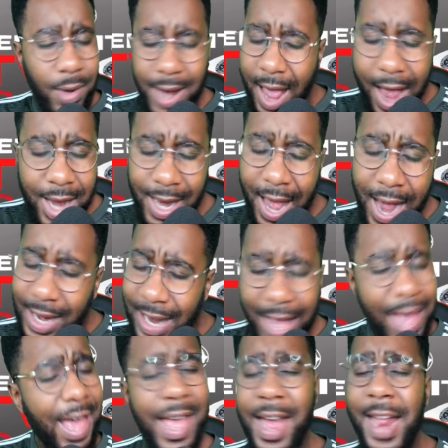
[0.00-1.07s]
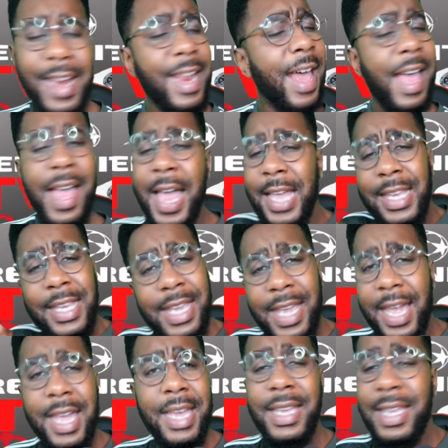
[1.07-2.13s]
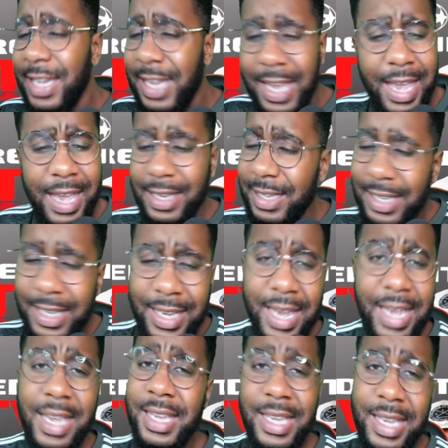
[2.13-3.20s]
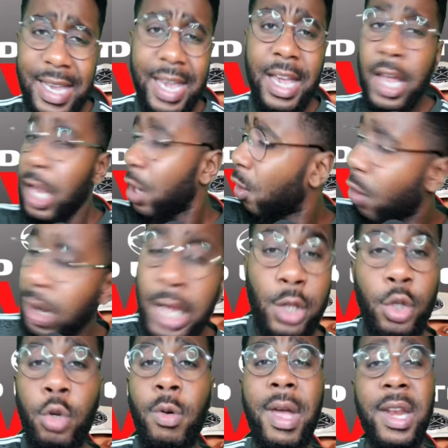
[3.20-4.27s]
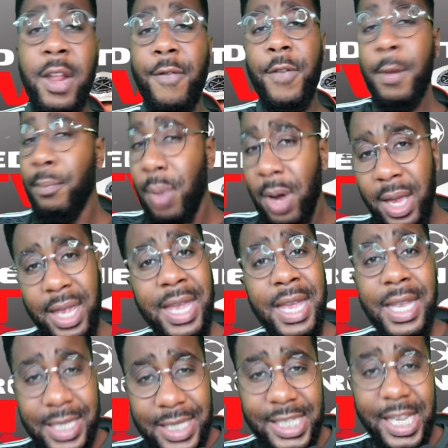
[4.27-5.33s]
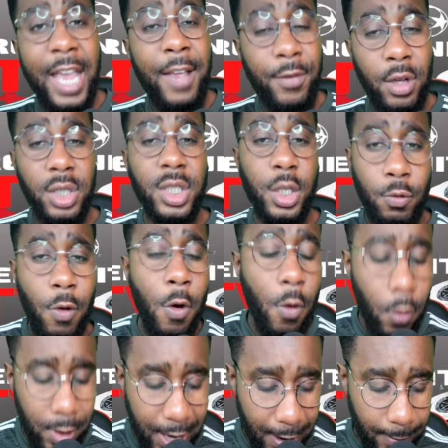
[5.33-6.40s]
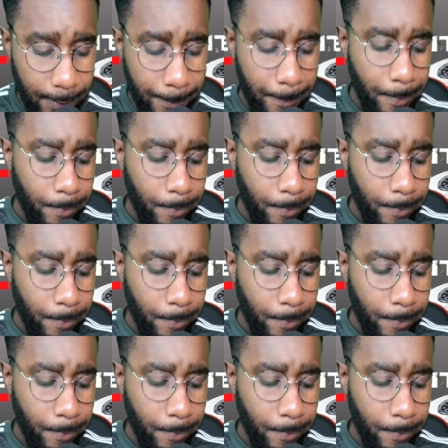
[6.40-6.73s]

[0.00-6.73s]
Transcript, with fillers: na na na na. Yeah, yeah, yeah, yeah. Couldn't do anything, but he saved us as well, Oh, Nana.